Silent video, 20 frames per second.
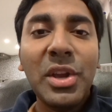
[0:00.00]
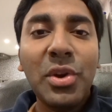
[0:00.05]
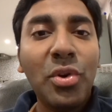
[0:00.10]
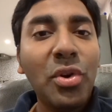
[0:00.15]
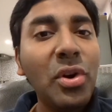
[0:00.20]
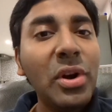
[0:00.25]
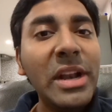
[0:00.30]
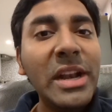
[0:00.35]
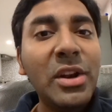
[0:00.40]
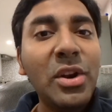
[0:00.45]
You
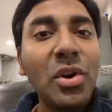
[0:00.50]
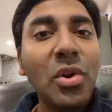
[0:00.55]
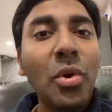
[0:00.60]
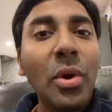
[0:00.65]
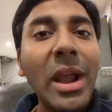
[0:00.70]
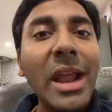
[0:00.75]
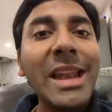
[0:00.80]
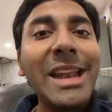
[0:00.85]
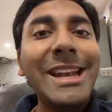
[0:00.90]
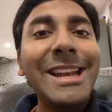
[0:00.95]
don't need to
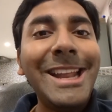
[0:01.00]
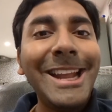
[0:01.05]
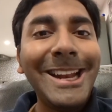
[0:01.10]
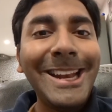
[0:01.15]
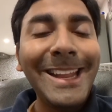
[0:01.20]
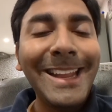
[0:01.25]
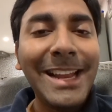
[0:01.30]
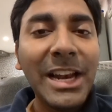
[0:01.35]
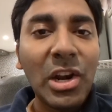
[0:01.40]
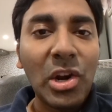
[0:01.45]
know any
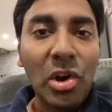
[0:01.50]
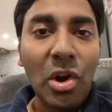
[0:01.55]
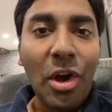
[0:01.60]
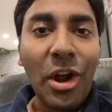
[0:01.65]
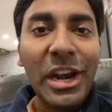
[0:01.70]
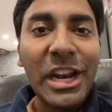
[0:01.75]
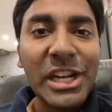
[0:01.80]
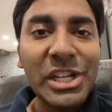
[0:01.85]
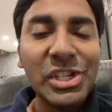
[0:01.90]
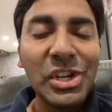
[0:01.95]
technical
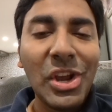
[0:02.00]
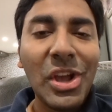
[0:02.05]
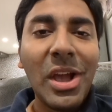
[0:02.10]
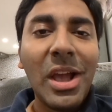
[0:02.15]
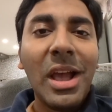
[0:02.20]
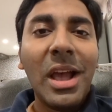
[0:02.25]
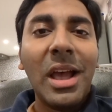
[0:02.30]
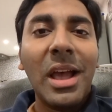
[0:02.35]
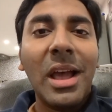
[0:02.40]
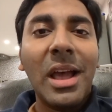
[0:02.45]
knowledge
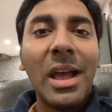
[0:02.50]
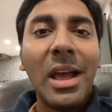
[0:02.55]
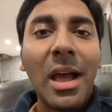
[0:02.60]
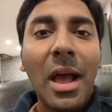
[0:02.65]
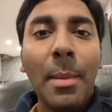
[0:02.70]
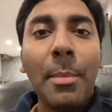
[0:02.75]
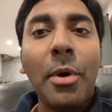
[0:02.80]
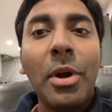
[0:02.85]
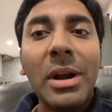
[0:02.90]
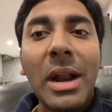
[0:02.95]

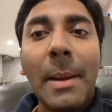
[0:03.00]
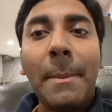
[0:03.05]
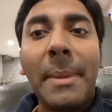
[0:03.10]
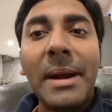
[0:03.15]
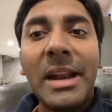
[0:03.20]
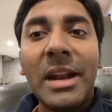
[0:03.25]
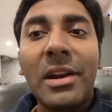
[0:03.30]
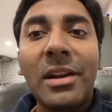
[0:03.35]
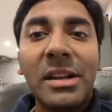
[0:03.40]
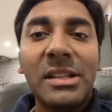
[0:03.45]
about a
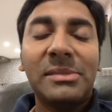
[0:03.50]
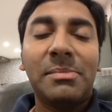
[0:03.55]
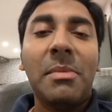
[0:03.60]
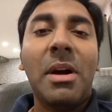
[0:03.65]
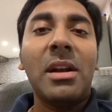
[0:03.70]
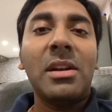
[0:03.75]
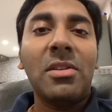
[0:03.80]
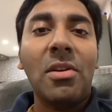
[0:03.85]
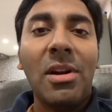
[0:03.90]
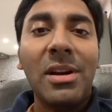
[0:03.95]
particular
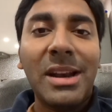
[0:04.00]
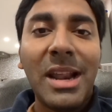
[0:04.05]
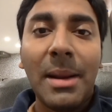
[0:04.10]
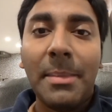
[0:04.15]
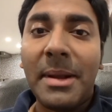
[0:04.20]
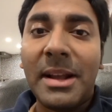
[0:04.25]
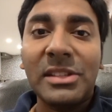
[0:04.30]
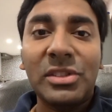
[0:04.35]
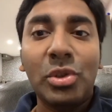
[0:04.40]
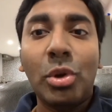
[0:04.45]
smart
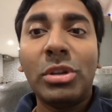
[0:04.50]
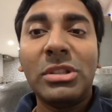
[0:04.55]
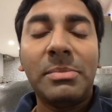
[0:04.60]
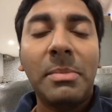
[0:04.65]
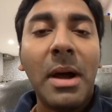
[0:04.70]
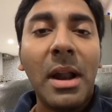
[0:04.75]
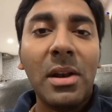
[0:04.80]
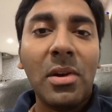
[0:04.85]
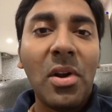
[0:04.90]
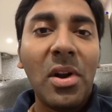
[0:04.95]
contract, because no
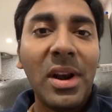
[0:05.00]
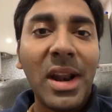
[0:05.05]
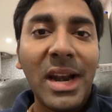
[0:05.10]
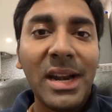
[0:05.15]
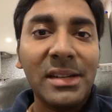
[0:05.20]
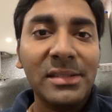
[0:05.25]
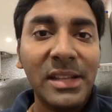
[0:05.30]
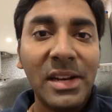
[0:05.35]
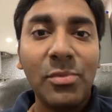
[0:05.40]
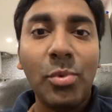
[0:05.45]
smart
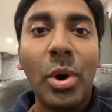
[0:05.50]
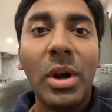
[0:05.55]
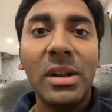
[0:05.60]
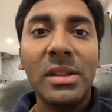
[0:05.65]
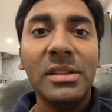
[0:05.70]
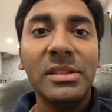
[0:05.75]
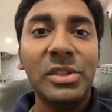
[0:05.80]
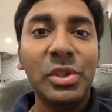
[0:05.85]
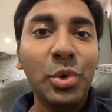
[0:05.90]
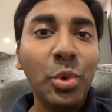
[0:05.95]
contract is involved
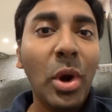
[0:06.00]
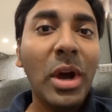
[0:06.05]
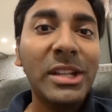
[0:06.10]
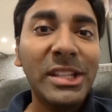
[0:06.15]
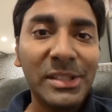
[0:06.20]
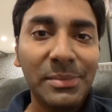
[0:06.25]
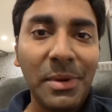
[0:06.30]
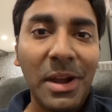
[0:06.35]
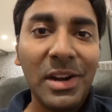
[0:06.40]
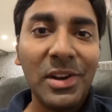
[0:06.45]
in this. You are
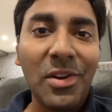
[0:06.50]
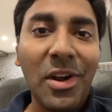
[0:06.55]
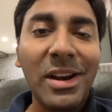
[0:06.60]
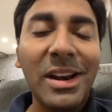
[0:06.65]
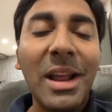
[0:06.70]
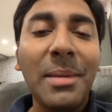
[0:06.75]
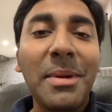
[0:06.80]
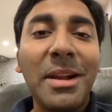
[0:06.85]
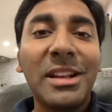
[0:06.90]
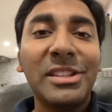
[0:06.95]
the smart
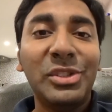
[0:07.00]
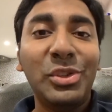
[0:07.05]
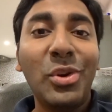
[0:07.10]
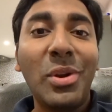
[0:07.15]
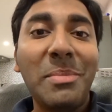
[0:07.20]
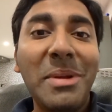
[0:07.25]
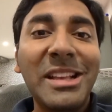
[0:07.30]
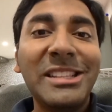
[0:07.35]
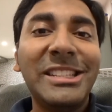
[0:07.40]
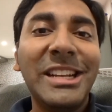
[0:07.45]
contract because
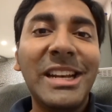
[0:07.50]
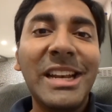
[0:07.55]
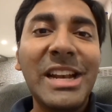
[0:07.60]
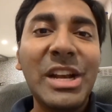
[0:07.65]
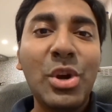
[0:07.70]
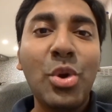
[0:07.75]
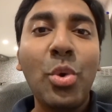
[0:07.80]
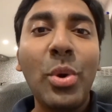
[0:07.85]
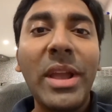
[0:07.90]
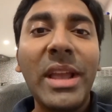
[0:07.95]
you're basically
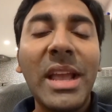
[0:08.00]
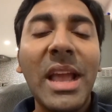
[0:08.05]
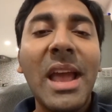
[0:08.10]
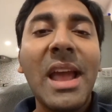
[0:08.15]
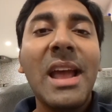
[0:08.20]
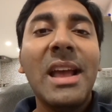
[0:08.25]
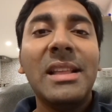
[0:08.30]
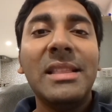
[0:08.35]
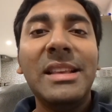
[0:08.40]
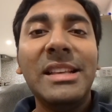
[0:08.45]
doing
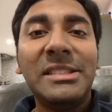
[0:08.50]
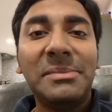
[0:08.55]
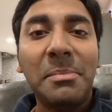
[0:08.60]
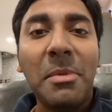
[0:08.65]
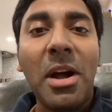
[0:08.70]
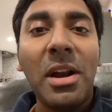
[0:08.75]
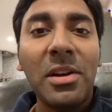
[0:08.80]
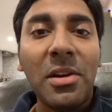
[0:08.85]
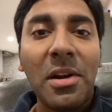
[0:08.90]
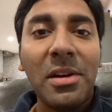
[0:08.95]
the
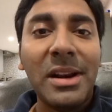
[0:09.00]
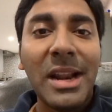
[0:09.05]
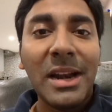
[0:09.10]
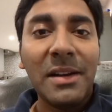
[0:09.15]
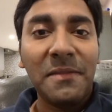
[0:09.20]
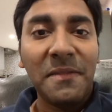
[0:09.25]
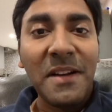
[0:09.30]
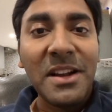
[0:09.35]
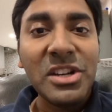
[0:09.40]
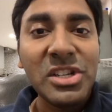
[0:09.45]
smart
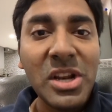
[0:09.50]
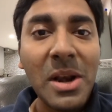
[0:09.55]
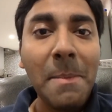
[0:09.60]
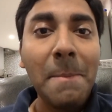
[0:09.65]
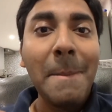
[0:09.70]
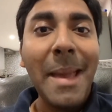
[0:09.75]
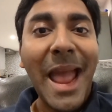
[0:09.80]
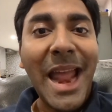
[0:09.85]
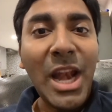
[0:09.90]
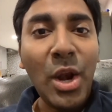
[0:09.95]
contract
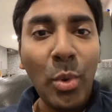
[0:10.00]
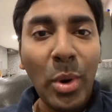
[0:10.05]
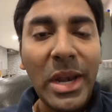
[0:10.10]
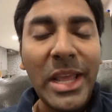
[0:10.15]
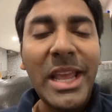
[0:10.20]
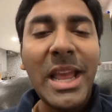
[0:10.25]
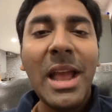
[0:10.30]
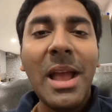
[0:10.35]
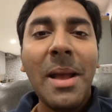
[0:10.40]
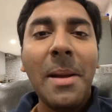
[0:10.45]
function
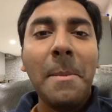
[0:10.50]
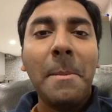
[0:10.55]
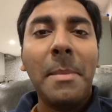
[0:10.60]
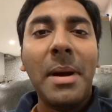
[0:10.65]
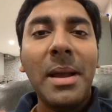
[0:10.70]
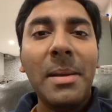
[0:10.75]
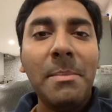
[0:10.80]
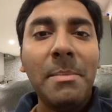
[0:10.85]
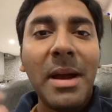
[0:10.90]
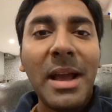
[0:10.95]
manually
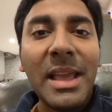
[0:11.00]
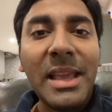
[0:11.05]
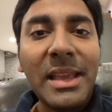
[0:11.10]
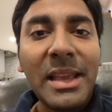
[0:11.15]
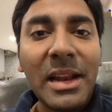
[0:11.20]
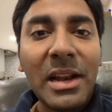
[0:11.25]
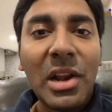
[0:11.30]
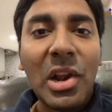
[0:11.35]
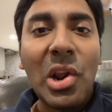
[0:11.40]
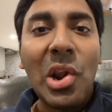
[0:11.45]
by buying
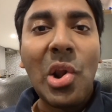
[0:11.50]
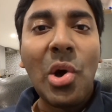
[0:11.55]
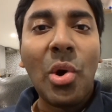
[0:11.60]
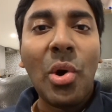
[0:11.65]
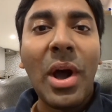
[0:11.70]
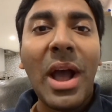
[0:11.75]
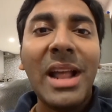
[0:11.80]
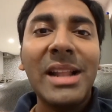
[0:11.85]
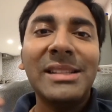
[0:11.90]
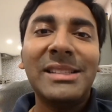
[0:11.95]
it
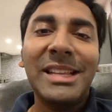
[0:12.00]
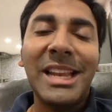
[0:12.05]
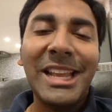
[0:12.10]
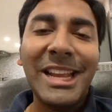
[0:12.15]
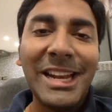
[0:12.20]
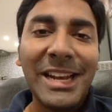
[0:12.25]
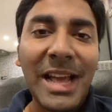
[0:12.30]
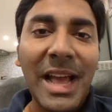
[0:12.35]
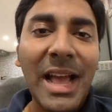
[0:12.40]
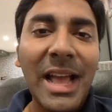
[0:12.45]
low and
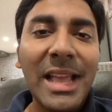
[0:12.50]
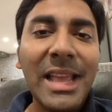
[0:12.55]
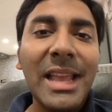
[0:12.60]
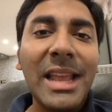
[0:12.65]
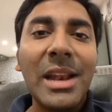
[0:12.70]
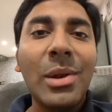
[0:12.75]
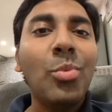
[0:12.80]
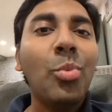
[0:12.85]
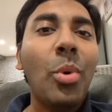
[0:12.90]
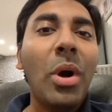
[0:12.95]
selling it high
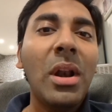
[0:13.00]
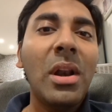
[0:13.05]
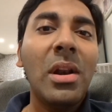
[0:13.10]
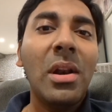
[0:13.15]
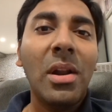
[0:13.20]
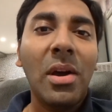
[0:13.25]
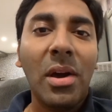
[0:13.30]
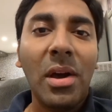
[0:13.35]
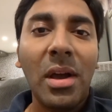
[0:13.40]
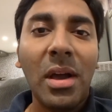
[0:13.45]
in
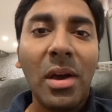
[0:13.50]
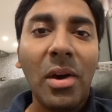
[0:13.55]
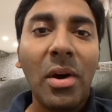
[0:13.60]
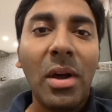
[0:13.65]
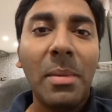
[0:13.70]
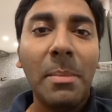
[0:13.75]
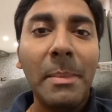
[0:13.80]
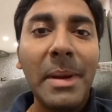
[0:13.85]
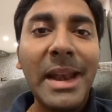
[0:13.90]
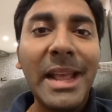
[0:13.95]
one
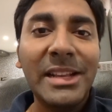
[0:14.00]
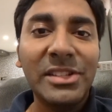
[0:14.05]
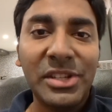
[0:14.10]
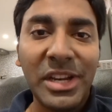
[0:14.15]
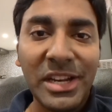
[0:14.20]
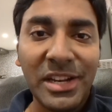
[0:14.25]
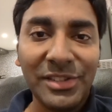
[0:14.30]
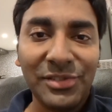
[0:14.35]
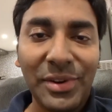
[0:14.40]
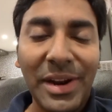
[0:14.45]
or many
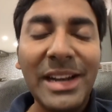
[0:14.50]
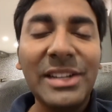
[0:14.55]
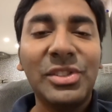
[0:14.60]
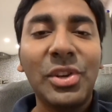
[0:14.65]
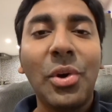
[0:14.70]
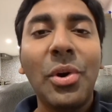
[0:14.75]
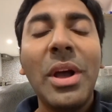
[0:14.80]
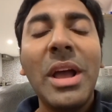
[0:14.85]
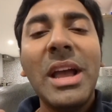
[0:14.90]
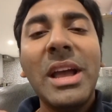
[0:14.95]
exchanges, right?
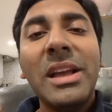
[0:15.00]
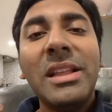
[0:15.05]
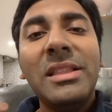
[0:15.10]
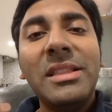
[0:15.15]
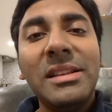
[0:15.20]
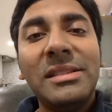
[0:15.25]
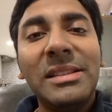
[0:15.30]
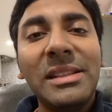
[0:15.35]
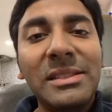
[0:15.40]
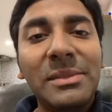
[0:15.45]
So
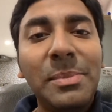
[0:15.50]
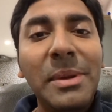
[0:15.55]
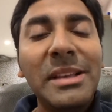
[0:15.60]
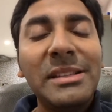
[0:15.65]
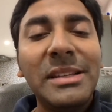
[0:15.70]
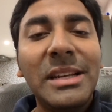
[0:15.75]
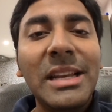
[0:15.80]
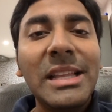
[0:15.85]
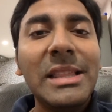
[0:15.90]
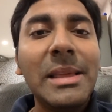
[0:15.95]
this is
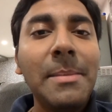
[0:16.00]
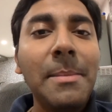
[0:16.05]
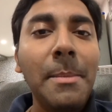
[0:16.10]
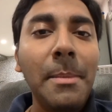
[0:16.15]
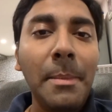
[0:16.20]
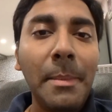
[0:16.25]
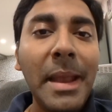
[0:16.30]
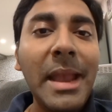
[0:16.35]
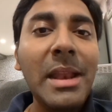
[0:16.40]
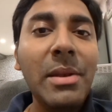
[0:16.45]
basically the
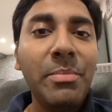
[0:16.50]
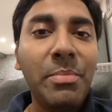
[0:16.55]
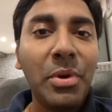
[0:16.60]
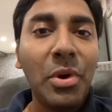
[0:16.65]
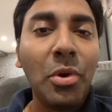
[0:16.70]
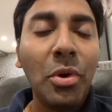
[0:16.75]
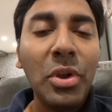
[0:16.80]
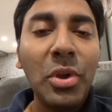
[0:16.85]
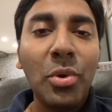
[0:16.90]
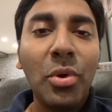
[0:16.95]
main
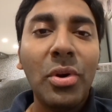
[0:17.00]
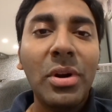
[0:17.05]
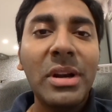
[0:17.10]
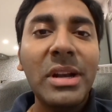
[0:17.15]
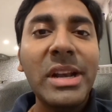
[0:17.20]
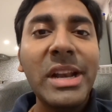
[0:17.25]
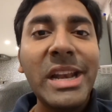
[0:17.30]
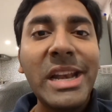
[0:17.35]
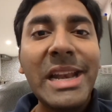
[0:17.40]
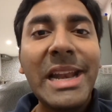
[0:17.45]
pro. You don't
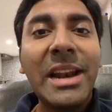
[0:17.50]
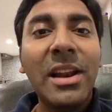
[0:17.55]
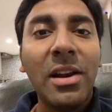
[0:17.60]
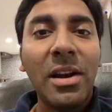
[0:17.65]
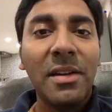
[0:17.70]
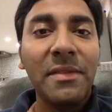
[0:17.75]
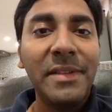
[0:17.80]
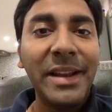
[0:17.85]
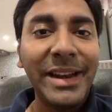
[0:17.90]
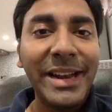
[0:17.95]
really need a
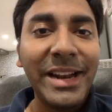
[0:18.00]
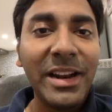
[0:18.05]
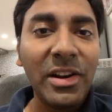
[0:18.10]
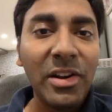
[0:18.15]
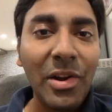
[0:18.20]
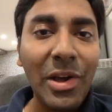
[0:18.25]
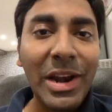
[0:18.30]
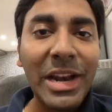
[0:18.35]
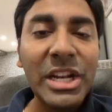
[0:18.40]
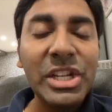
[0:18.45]
lot of technical
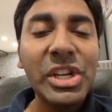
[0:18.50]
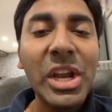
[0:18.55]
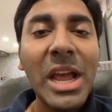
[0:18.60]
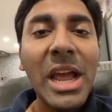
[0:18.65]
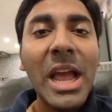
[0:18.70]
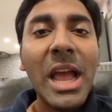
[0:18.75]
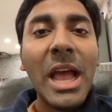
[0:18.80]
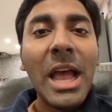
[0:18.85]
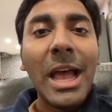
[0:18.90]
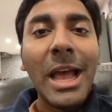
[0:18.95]
knowledge.
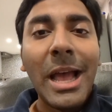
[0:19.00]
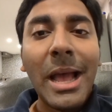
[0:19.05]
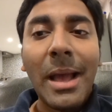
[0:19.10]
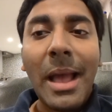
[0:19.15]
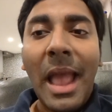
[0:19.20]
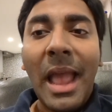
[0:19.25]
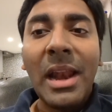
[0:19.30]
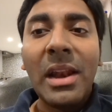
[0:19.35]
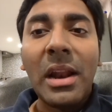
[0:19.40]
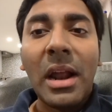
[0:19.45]

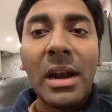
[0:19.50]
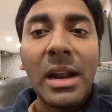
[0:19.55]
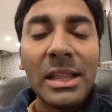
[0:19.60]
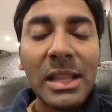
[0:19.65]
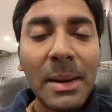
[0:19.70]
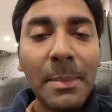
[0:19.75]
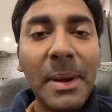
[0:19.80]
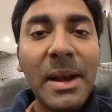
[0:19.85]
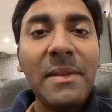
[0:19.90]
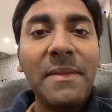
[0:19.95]
And
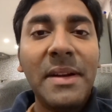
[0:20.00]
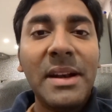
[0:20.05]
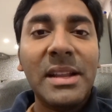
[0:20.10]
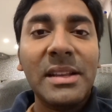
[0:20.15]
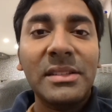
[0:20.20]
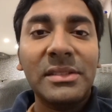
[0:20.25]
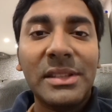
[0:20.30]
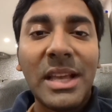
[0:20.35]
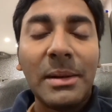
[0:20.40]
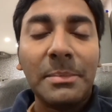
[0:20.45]
another benefit
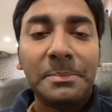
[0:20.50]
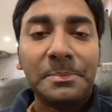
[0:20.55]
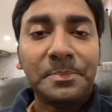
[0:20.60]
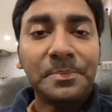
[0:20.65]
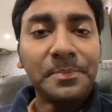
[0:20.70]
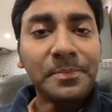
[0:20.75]
is that